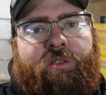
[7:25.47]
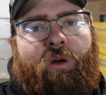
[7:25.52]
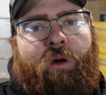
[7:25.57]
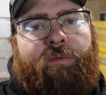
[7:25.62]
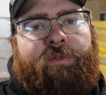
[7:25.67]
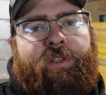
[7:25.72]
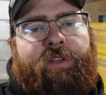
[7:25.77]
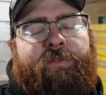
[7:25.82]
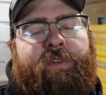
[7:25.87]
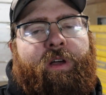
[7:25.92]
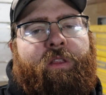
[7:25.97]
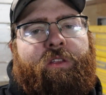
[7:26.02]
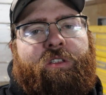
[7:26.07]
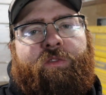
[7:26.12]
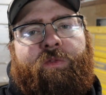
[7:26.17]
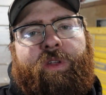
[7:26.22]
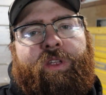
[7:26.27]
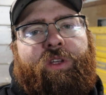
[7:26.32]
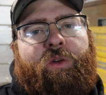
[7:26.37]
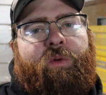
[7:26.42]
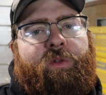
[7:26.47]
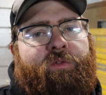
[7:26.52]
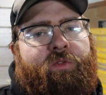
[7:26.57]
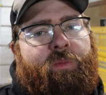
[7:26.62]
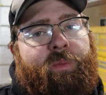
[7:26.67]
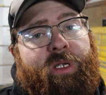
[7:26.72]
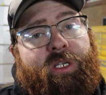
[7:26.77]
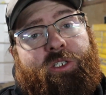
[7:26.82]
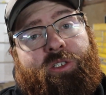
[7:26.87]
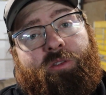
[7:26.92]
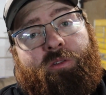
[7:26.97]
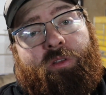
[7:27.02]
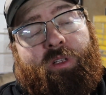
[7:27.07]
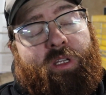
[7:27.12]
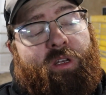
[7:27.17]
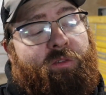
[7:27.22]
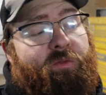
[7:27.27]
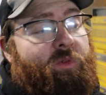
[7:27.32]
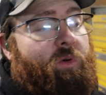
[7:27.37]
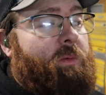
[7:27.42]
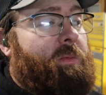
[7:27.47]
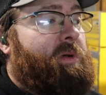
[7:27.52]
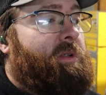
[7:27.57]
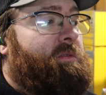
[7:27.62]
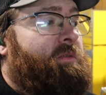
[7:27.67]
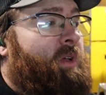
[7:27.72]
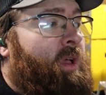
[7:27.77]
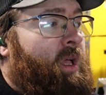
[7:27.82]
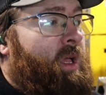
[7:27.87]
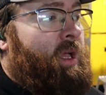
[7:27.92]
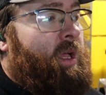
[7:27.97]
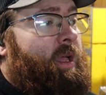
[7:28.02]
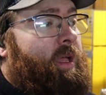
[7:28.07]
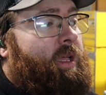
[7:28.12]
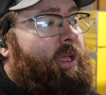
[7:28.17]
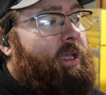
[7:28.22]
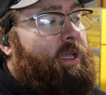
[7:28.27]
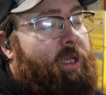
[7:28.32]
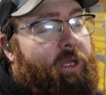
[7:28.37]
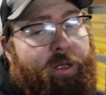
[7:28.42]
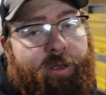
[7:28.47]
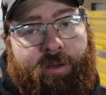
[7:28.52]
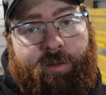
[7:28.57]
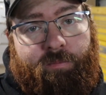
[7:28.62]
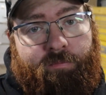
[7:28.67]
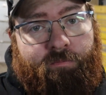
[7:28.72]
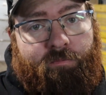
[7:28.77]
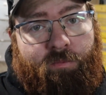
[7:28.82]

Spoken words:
Hopefully you found this video informational and informative and